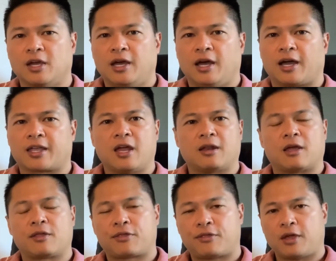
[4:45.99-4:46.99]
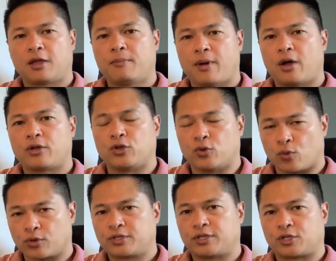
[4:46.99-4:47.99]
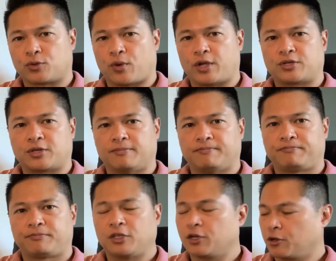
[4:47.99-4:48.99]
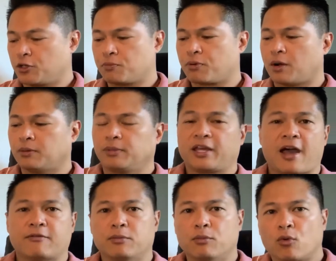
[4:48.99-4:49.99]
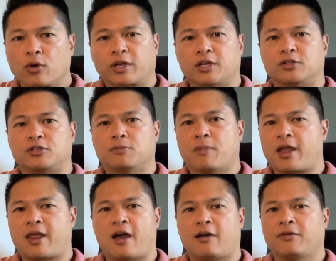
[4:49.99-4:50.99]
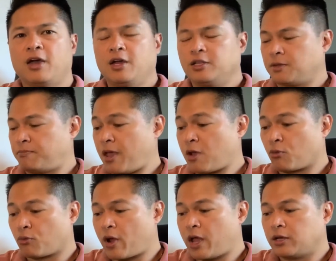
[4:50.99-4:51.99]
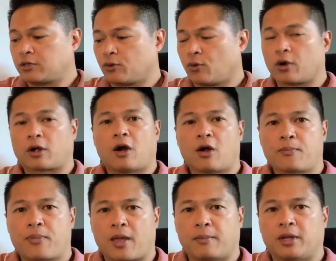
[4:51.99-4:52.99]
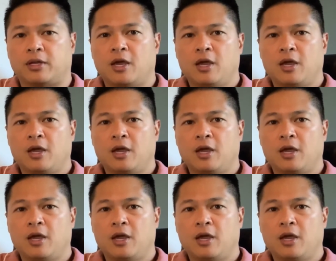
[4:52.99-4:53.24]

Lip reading: Again, think about your situation. You probably have a mortgage. You might have to pay rent or a car payment.